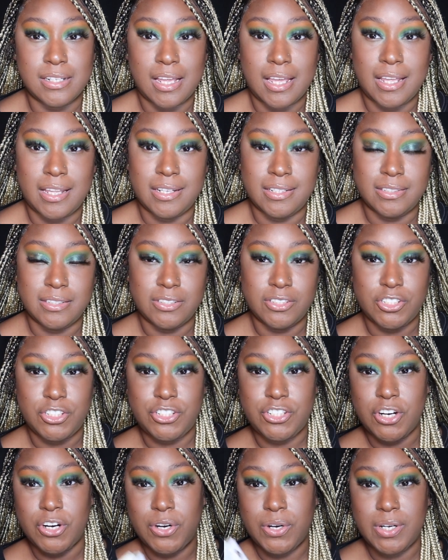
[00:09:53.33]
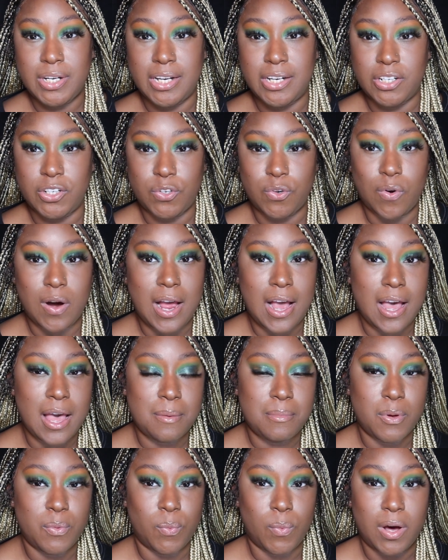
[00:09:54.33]
and dirt and
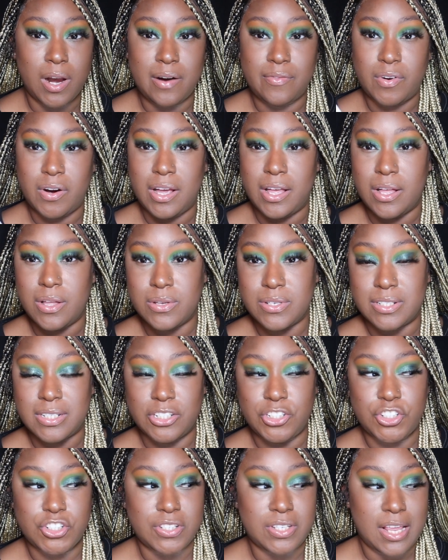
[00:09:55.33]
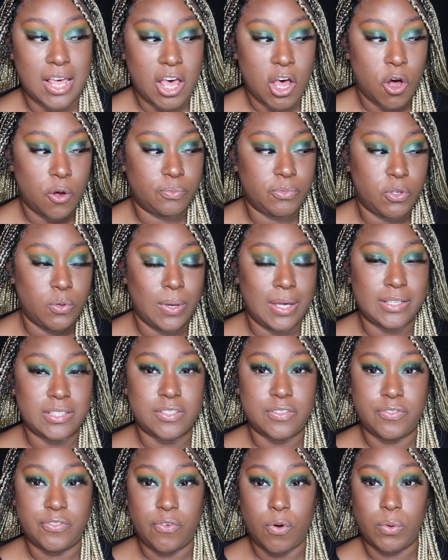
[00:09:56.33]
grime and whatever else, and just help you
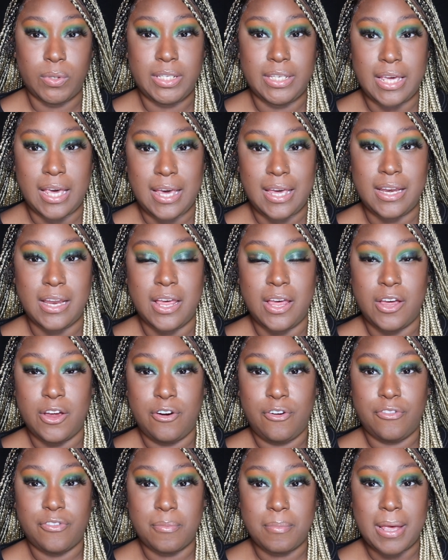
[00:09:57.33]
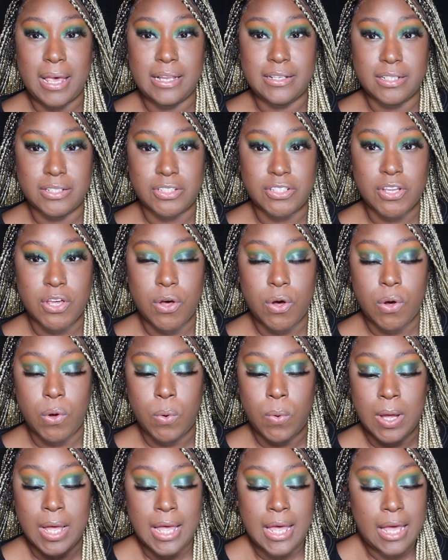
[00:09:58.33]
exfoliate from head to
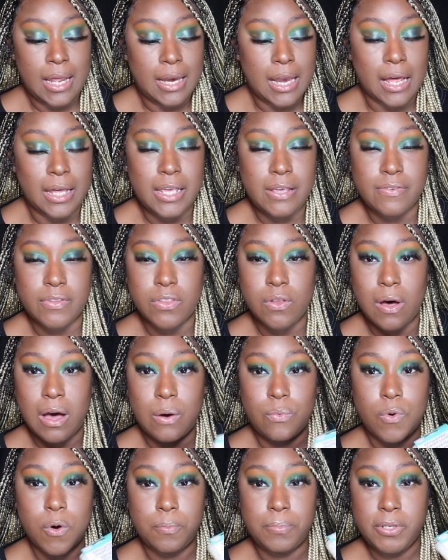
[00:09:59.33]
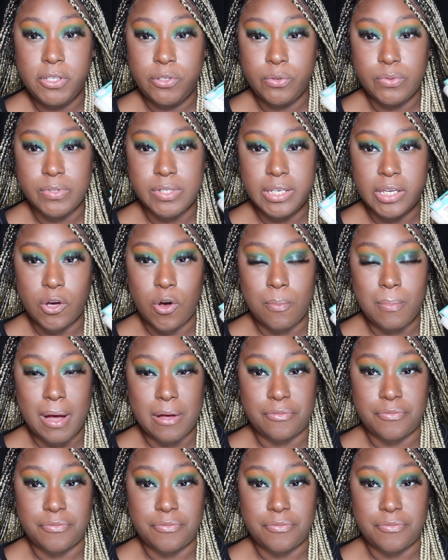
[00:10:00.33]
toe. Now, even though I won't be using it on my